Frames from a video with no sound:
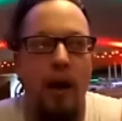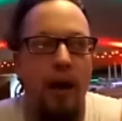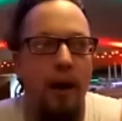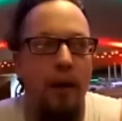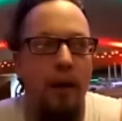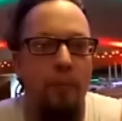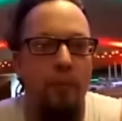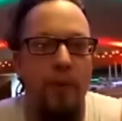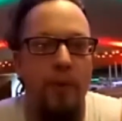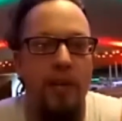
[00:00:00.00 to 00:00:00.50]

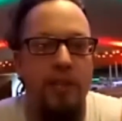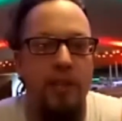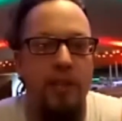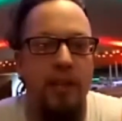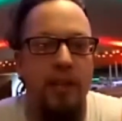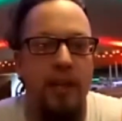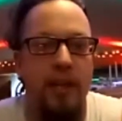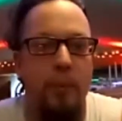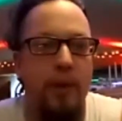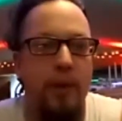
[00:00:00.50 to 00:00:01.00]

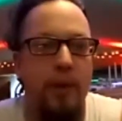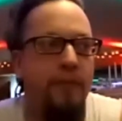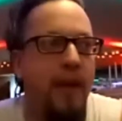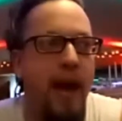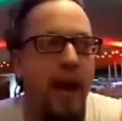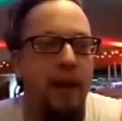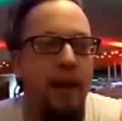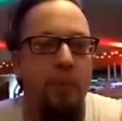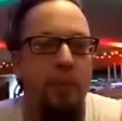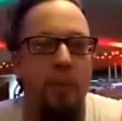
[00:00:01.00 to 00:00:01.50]
Recently, we've
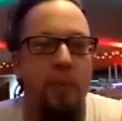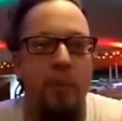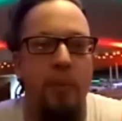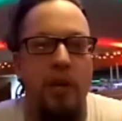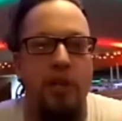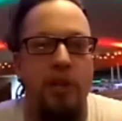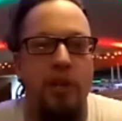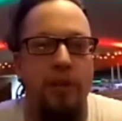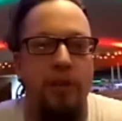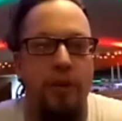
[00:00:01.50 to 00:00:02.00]
gotten
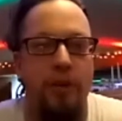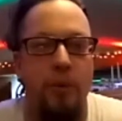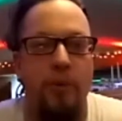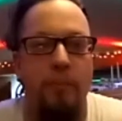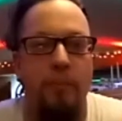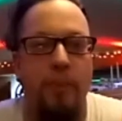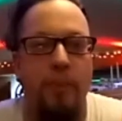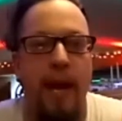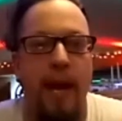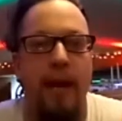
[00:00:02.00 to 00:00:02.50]
permission through the
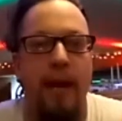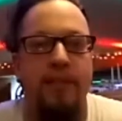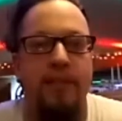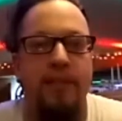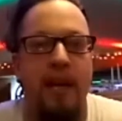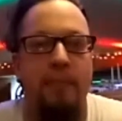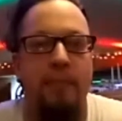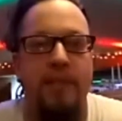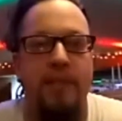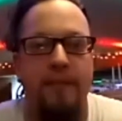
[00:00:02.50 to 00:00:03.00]
band
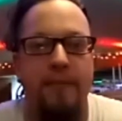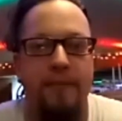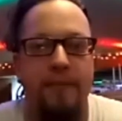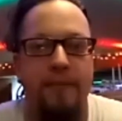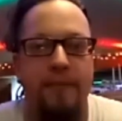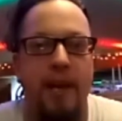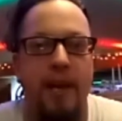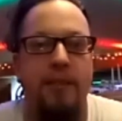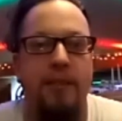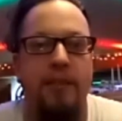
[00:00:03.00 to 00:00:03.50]
Tempting
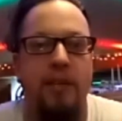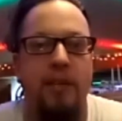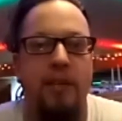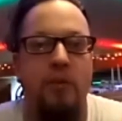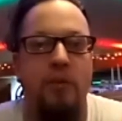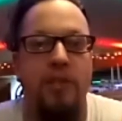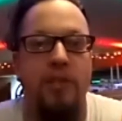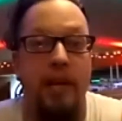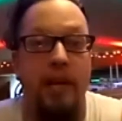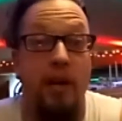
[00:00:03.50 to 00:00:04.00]
Fate to
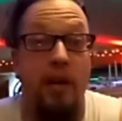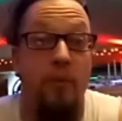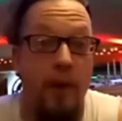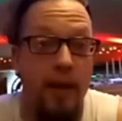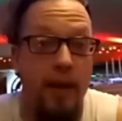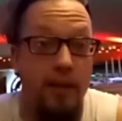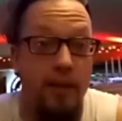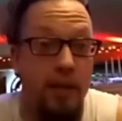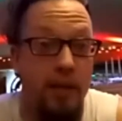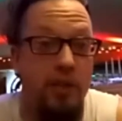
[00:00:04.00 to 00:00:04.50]
use their
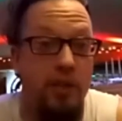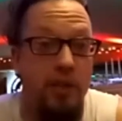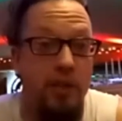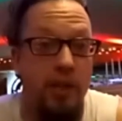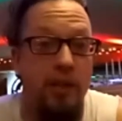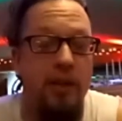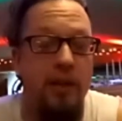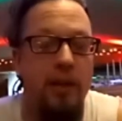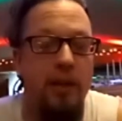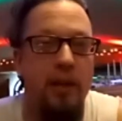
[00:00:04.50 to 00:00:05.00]

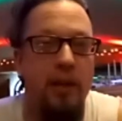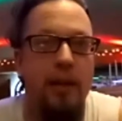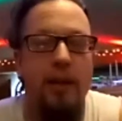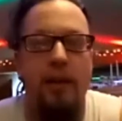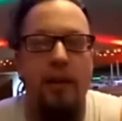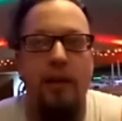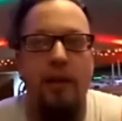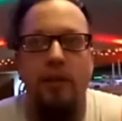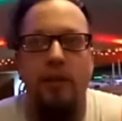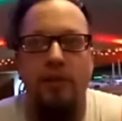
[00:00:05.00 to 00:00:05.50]
rendition.
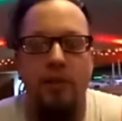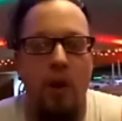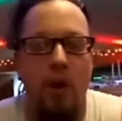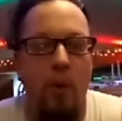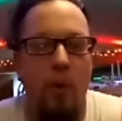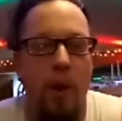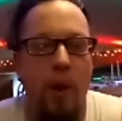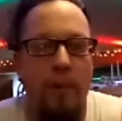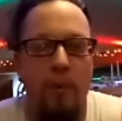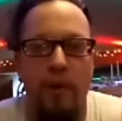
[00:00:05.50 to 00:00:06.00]

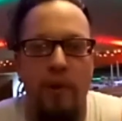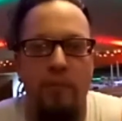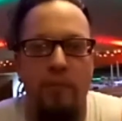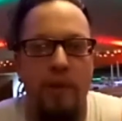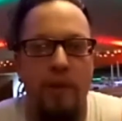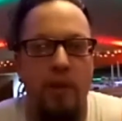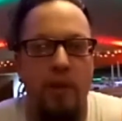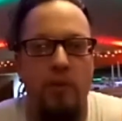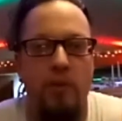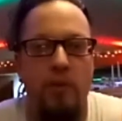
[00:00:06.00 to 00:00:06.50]
So, I mean, we've
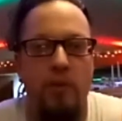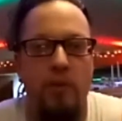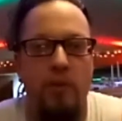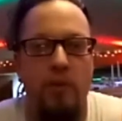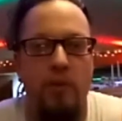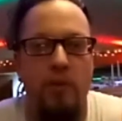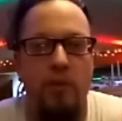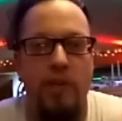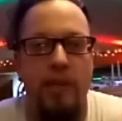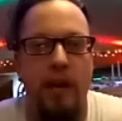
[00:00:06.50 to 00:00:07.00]
been using
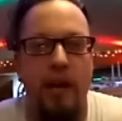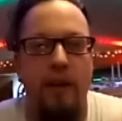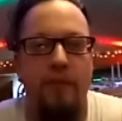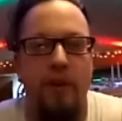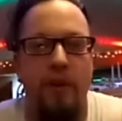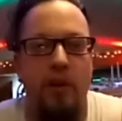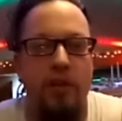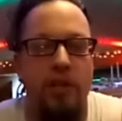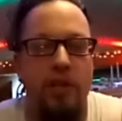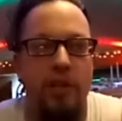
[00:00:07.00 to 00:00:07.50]
their
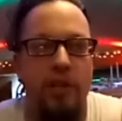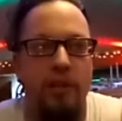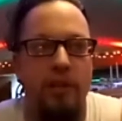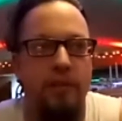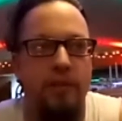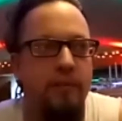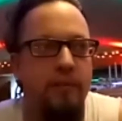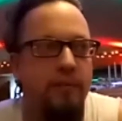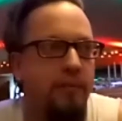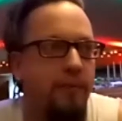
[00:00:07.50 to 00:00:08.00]
version
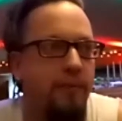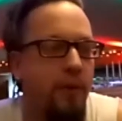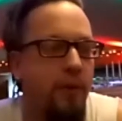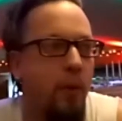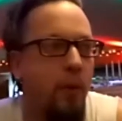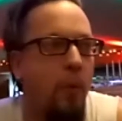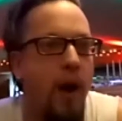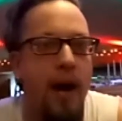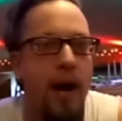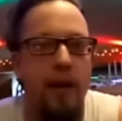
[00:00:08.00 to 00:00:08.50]
for a
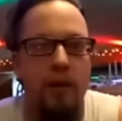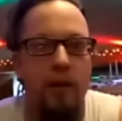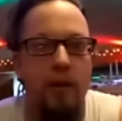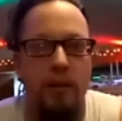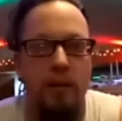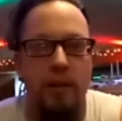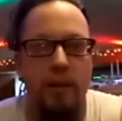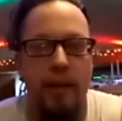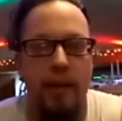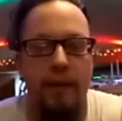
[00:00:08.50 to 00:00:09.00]

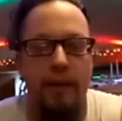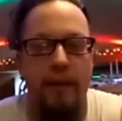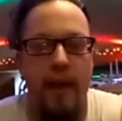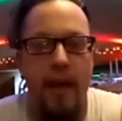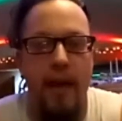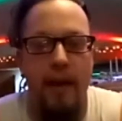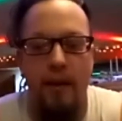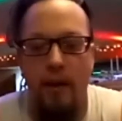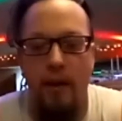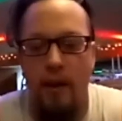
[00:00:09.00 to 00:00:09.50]
while. And
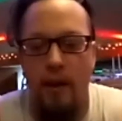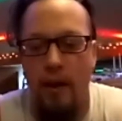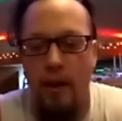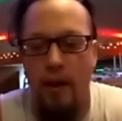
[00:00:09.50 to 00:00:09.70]
then, I